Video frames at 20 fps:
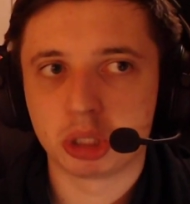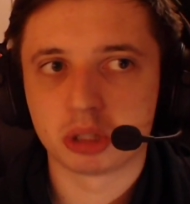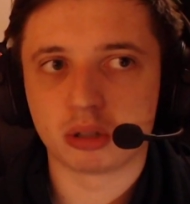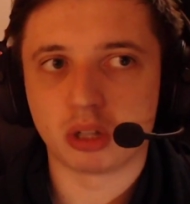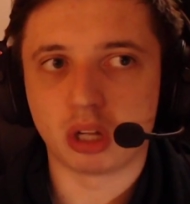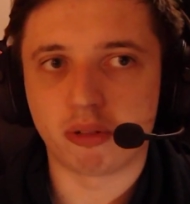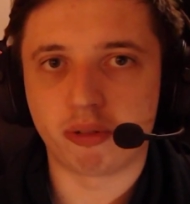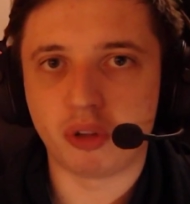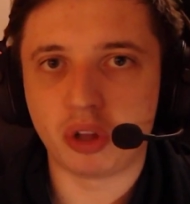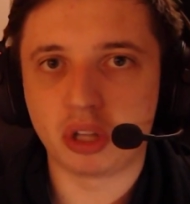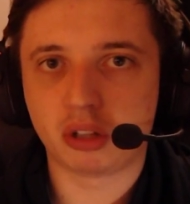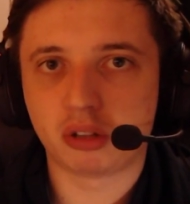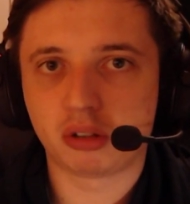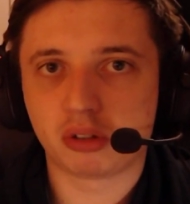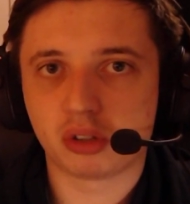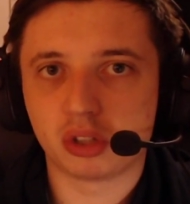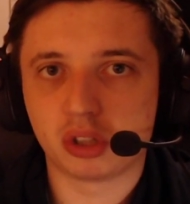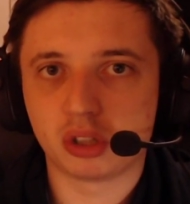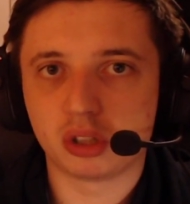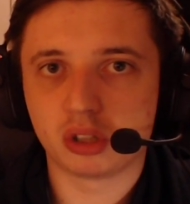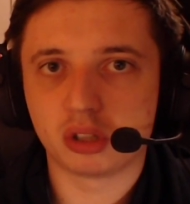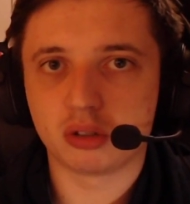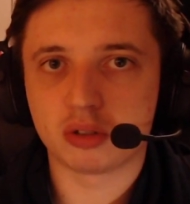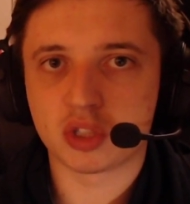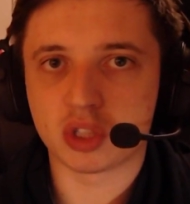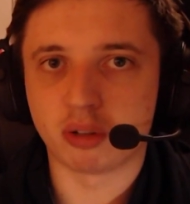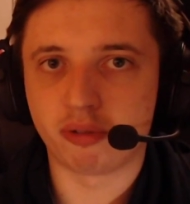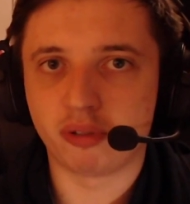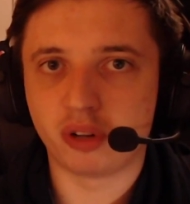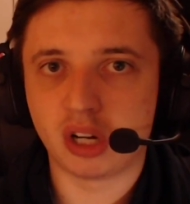I think
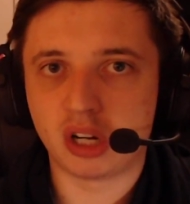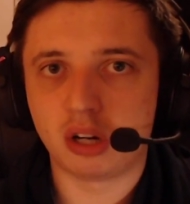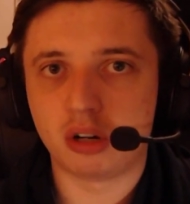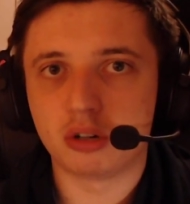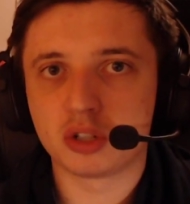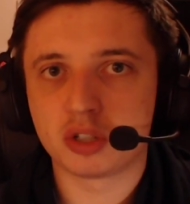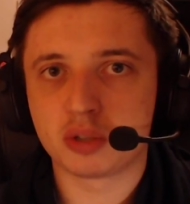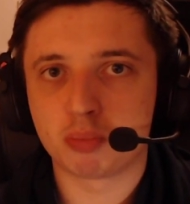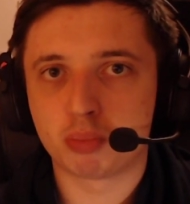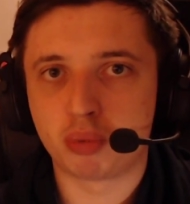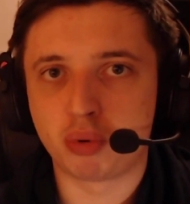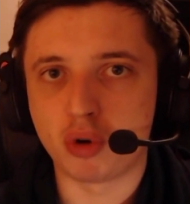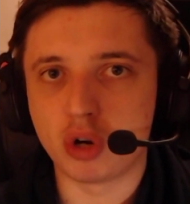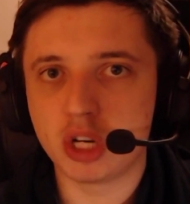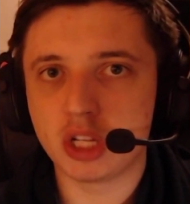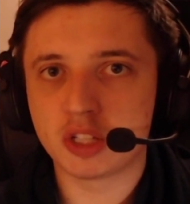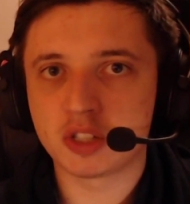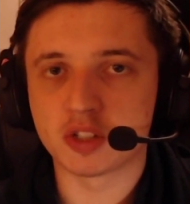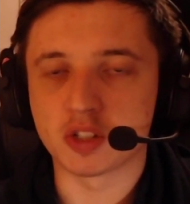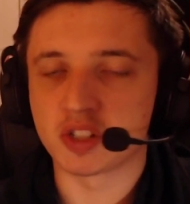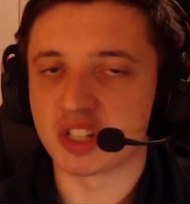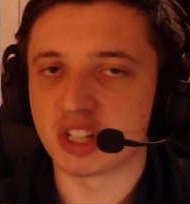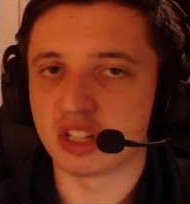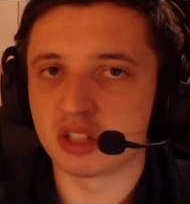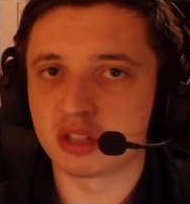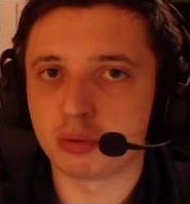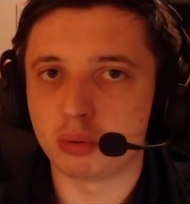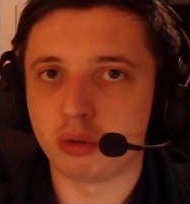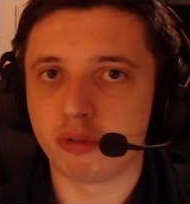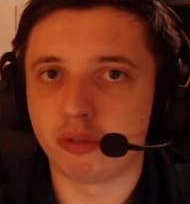so far, is pretty
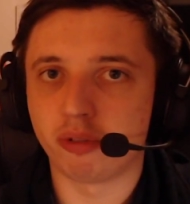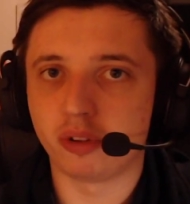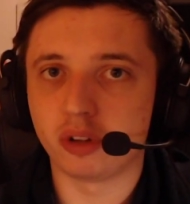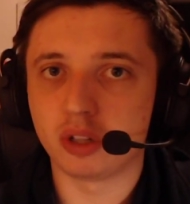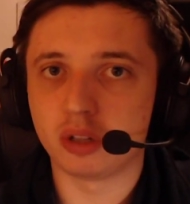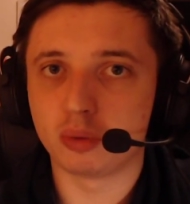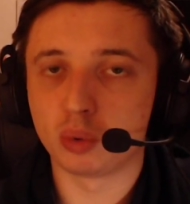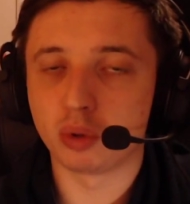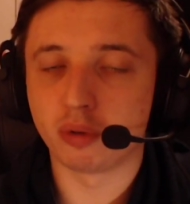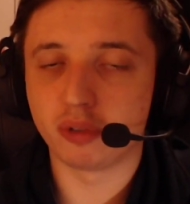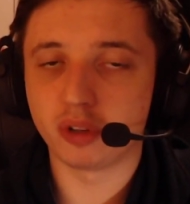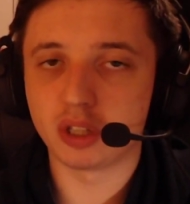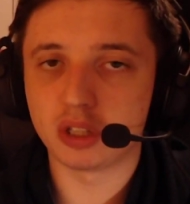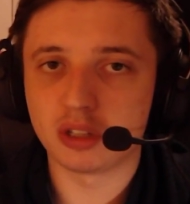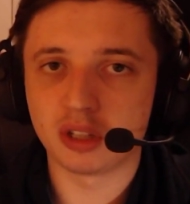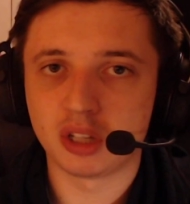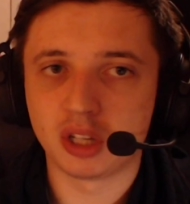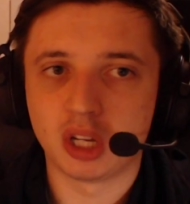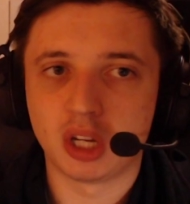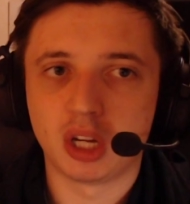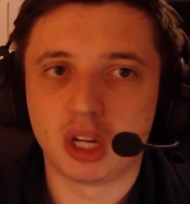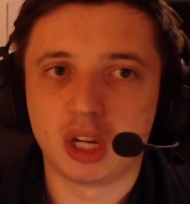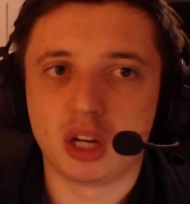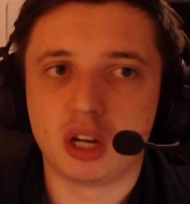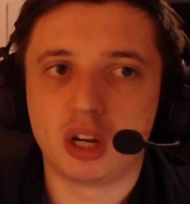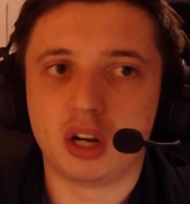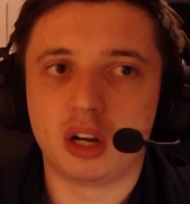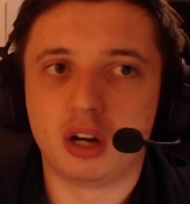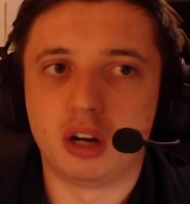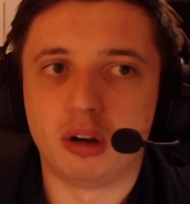successful with it,
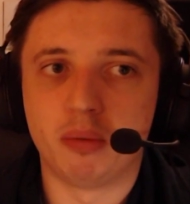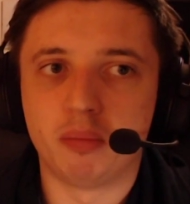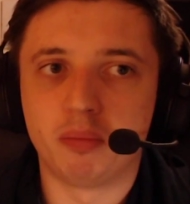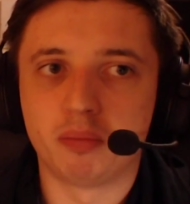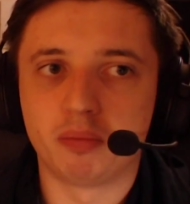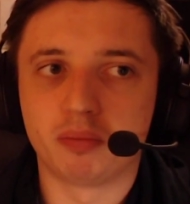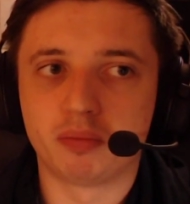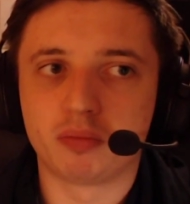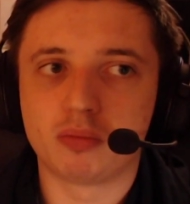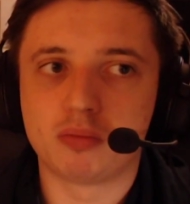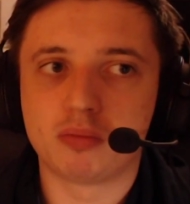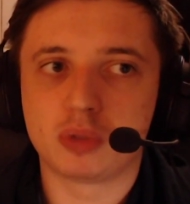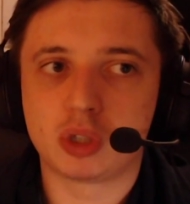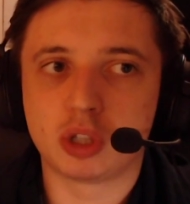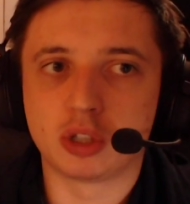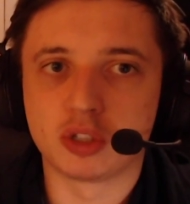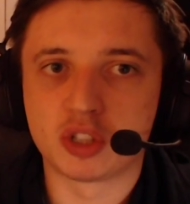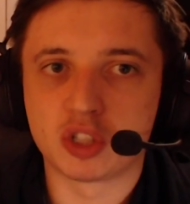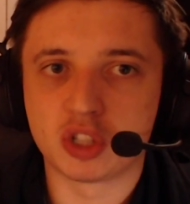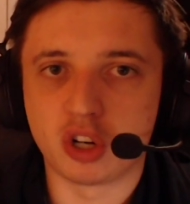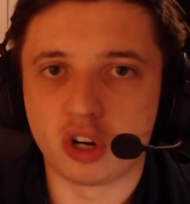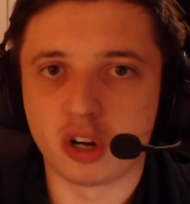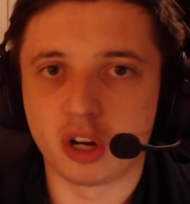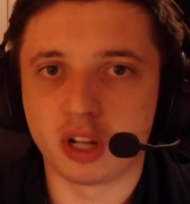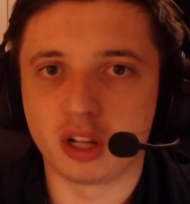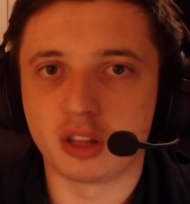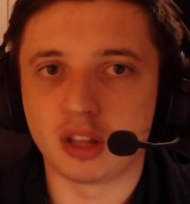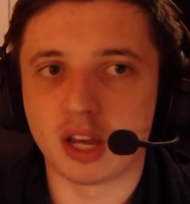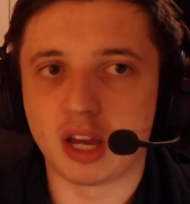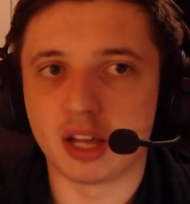
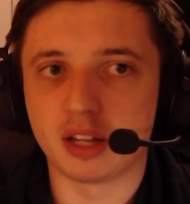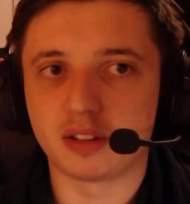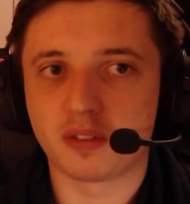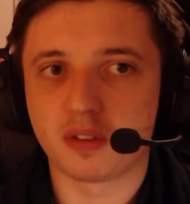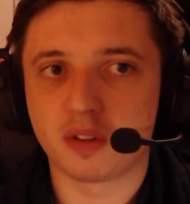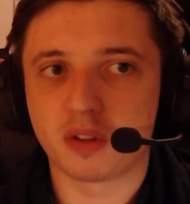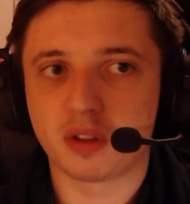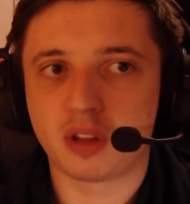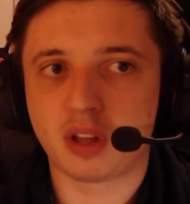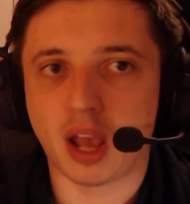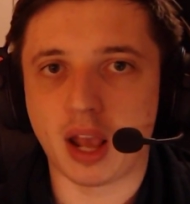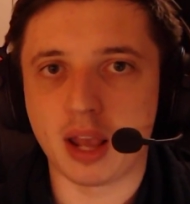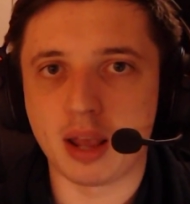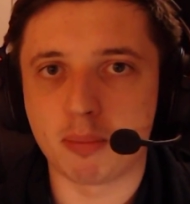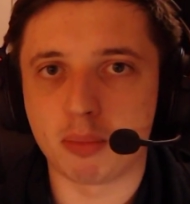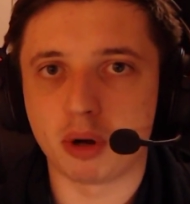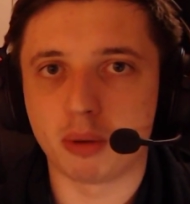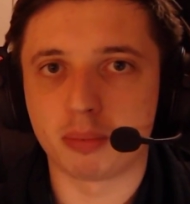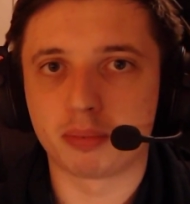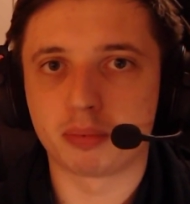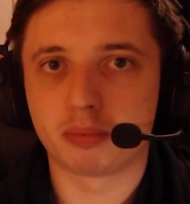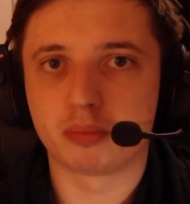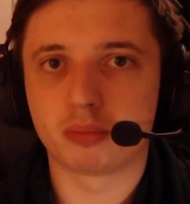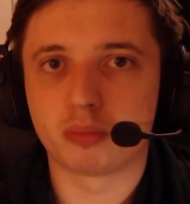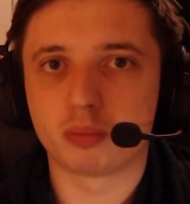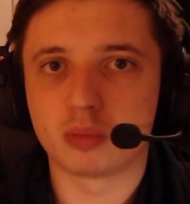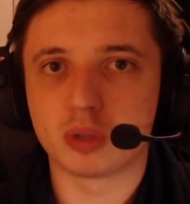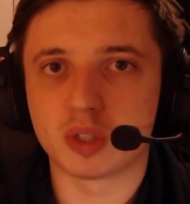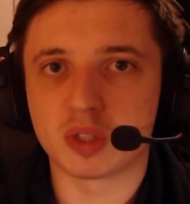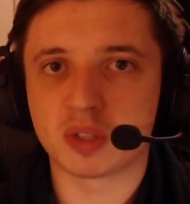concerning that K-hip-hop
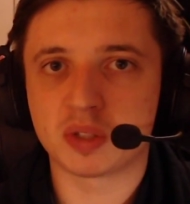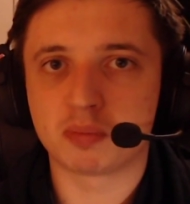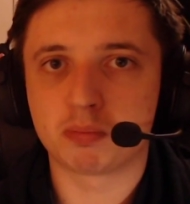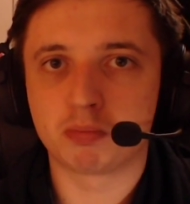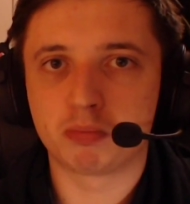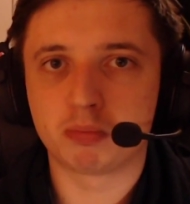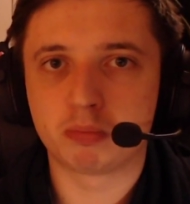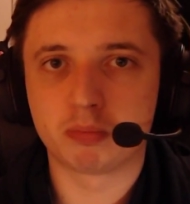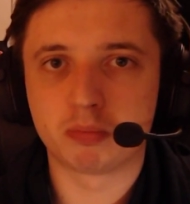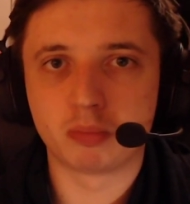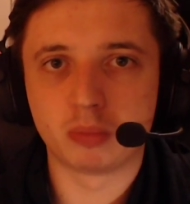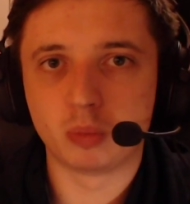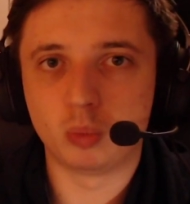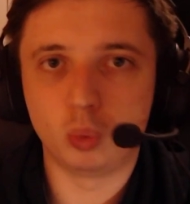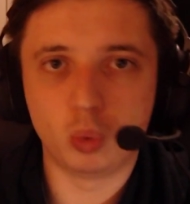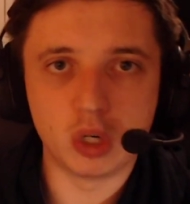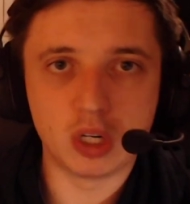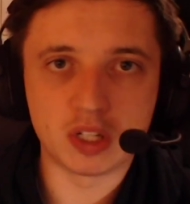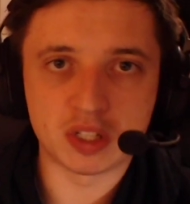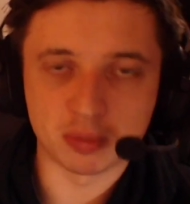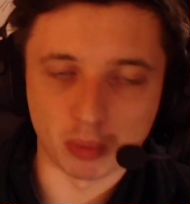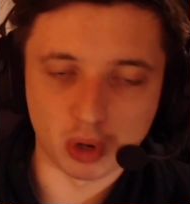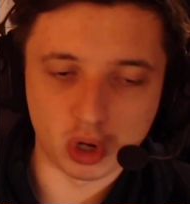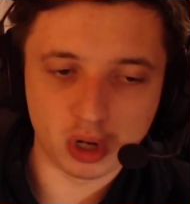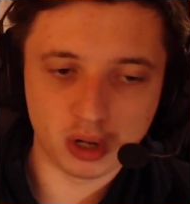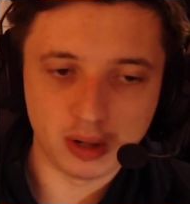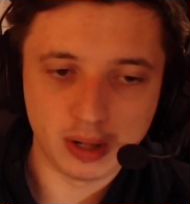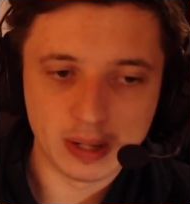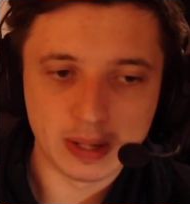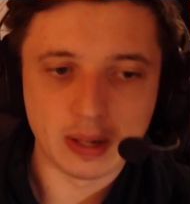is really small.